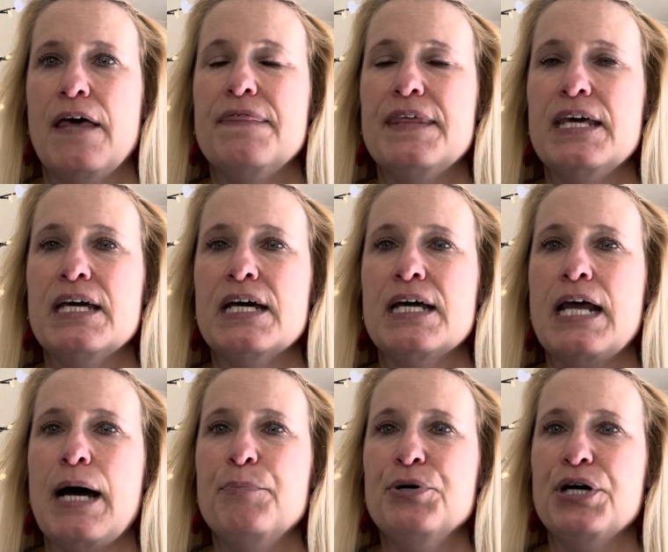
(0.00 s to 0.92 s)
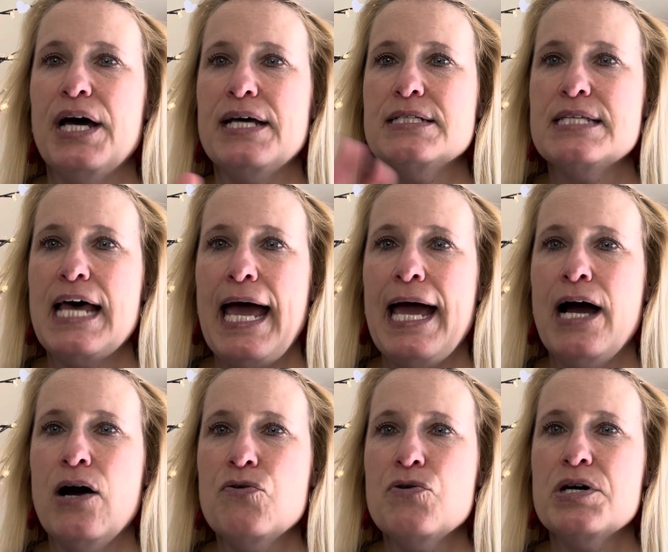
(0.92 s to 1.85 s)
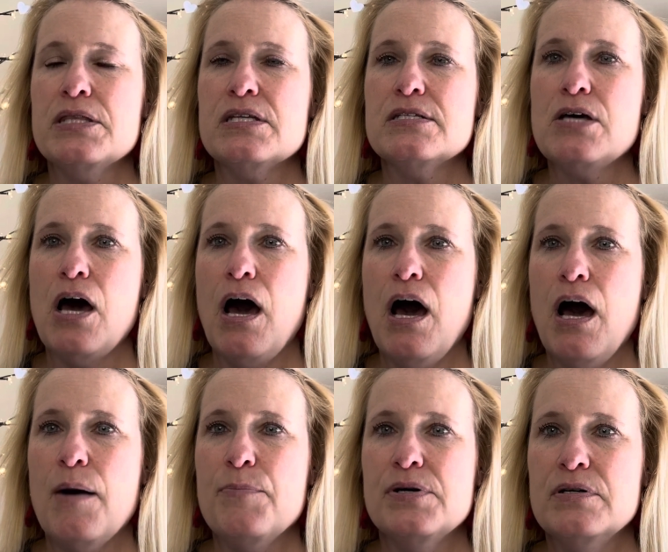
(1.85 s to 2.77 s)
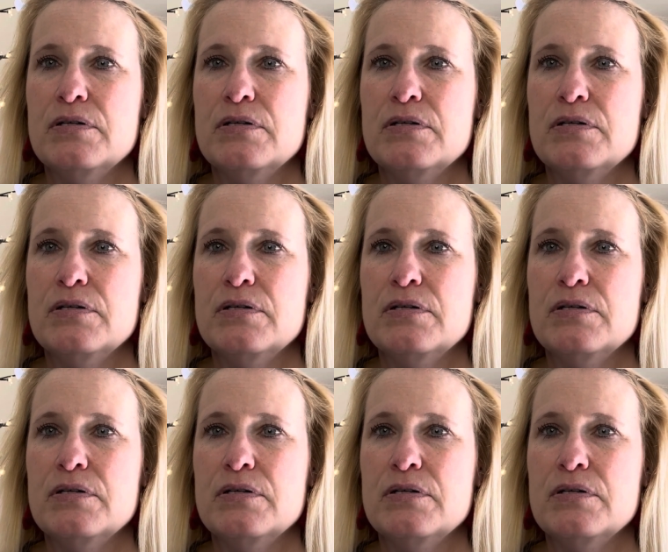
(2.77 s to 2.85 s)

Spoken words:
then I put a towel in the top